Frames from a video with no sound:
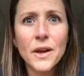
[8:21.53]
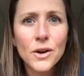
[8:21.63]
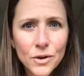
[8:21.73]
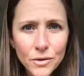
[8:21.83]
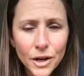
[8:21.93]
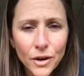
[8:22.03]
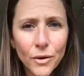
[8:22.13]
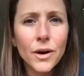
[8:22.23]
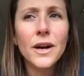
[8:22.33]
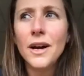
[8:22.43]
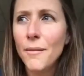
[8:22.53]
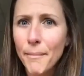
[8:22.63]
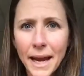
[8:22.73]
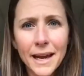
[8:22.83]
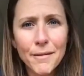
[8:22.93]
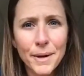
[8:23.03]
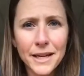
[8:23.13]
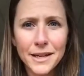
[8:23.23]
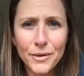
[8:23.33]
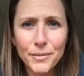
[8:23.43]
Who knew making
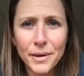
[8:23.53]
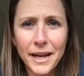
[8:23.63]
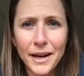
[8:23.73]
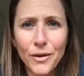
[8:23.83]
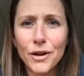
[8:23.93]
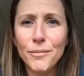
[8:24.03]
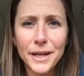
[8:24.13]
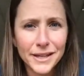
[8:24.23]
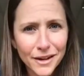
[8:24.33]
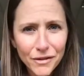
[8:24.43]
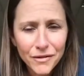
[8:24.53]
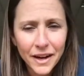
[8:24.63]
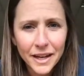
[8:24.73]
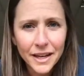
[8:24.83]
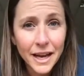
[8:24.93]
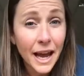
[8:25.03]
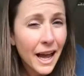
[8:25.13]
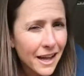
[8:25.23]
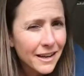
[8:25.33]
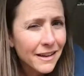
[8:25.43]
pizza with Play-Doh could be so fun
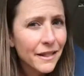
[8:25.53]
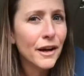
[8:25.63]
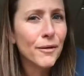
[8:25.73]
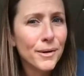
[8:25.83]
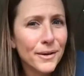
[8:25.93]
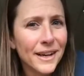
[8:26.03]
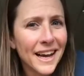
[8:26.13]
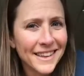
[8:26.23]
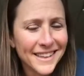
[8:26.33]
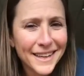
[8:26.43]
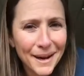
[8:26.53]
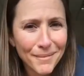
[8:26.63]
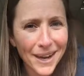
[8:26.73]
and therapeutic at the same